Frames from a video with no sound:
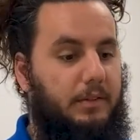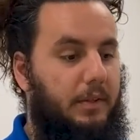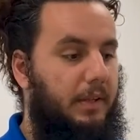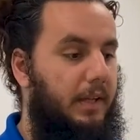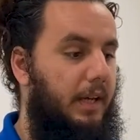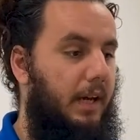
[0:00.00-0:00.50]
So
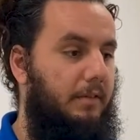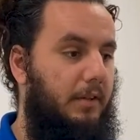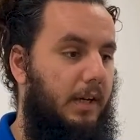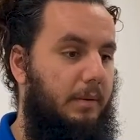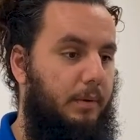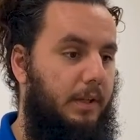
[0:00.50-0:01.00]
I think
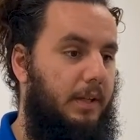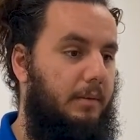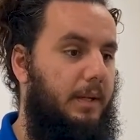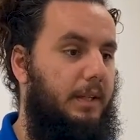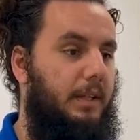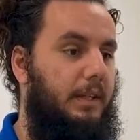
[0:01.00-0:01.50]
after I print
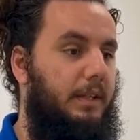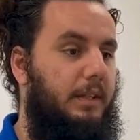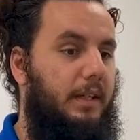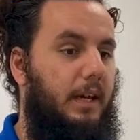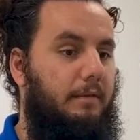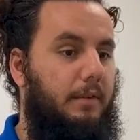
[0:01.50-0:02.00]
them on the
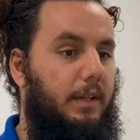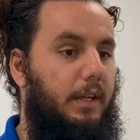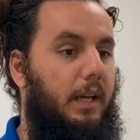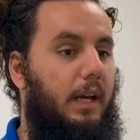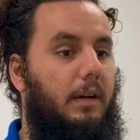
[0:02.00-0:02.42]
DTF for the day,